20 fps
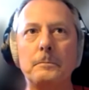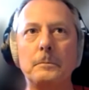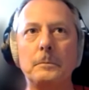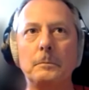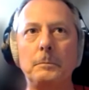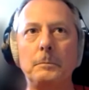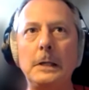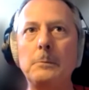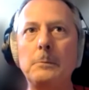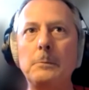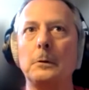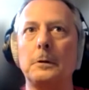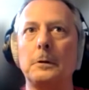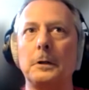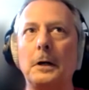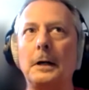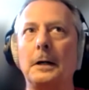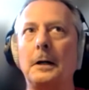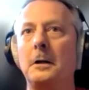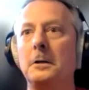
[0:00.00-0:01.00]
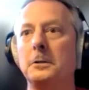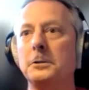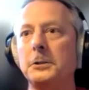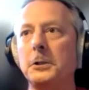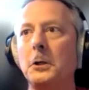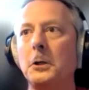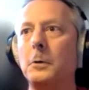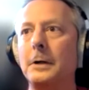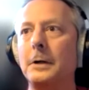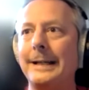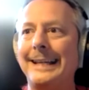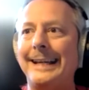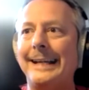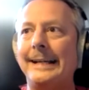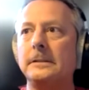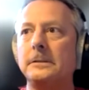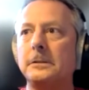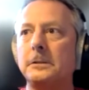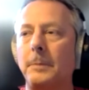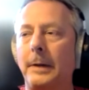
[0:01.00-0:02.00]
people are so
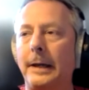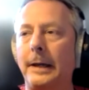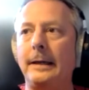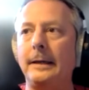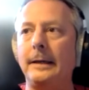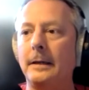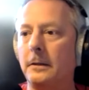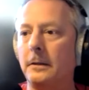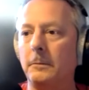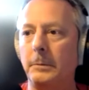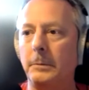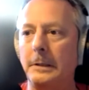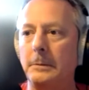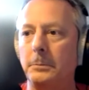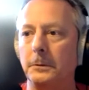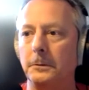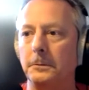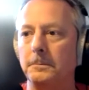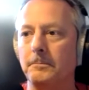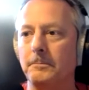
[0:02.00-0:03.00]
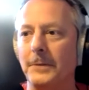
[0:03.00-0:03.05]
against paying other people.